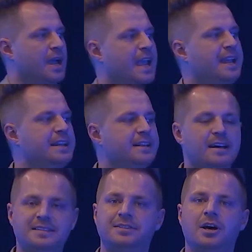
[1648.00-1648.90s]
it
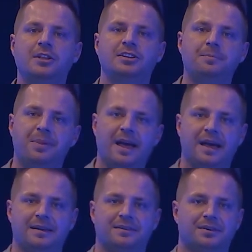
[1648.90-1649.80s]
does not
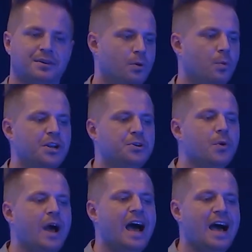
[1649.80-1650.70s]
depend what you
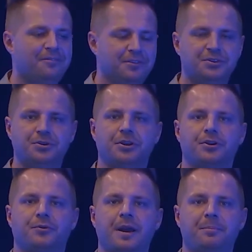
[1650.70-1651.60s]
have into your
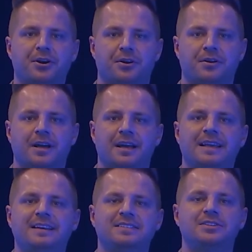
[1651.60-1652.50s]
gripper. It
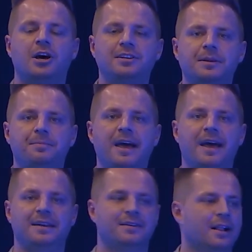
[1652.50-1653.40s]
does not
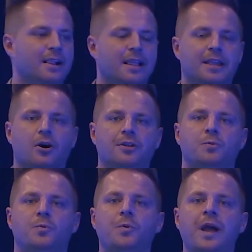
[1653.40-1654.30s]
depend like
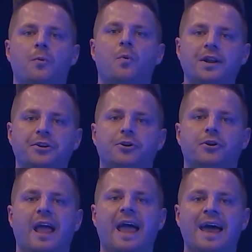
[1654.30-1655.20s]
on what you're
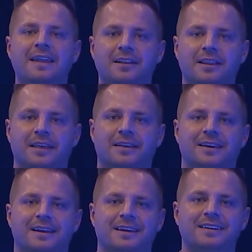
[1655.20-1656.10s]
handling.
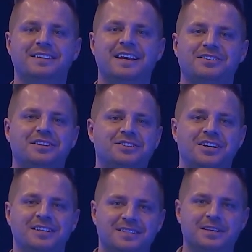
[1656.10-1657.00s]
It is actually
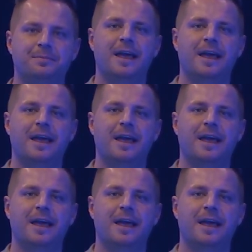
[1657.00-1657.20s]
just